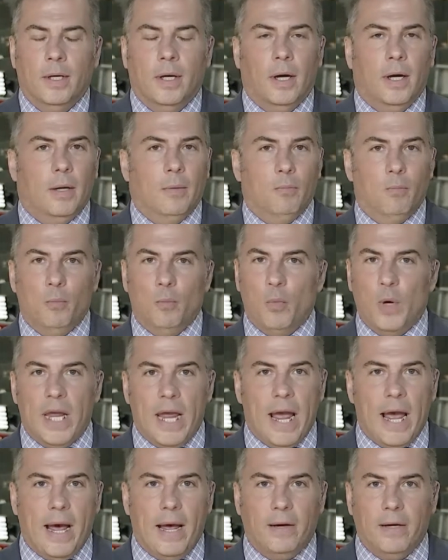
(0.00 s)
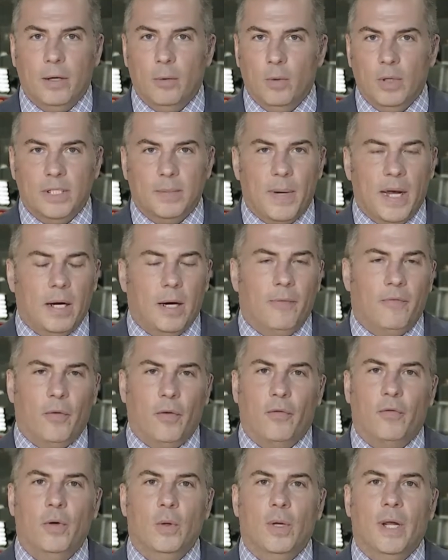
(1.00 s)
It was been up
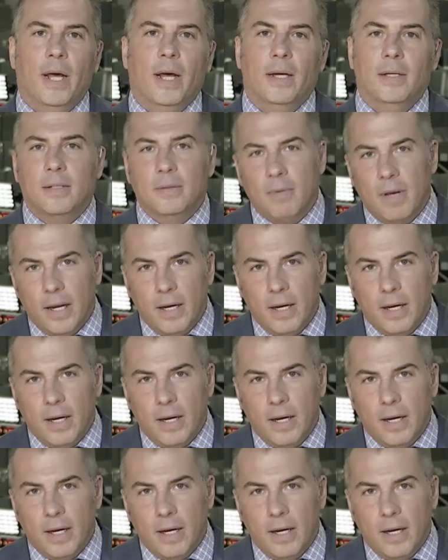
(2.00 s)
for a few days,